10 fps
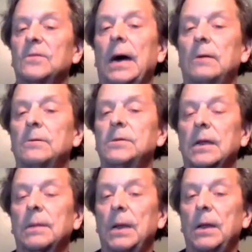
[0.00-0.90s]
for the House
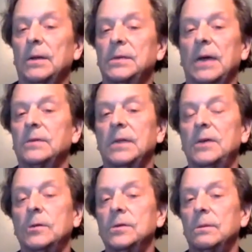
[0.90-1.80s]
Select Committee on
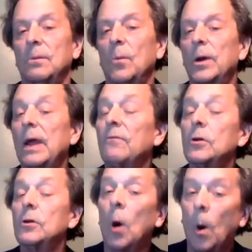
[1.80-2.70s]
Assassinations were
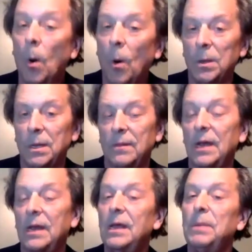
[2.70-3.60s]
never told
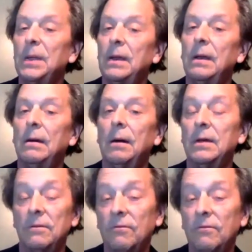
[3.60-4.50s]
that he had been
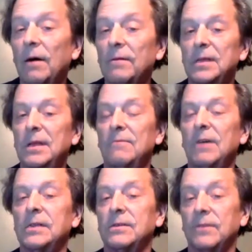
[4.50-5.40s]
involved in the
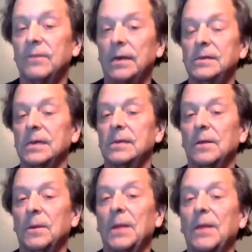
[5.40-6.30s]
events of
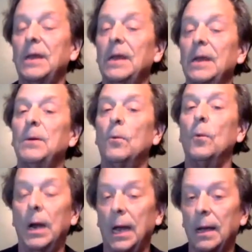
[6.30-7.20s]
1963, that he had been
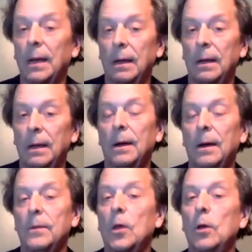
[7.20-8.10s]
running
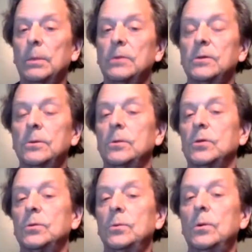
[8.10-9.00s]
the Cuban
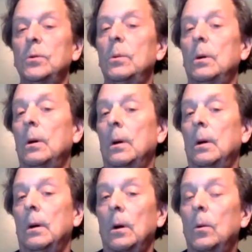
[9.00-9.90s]
students who
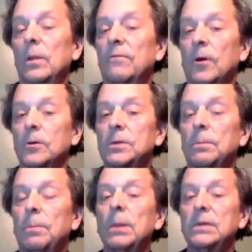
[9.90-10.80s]
were the first to
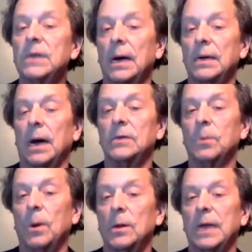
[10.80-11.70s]
publicize
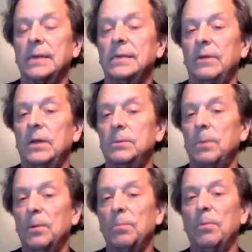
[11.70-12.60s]
Oswald's activities
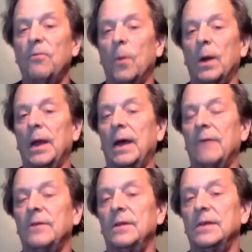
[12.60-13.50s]
both before and
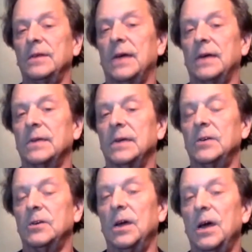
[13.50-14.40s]
after the assassination.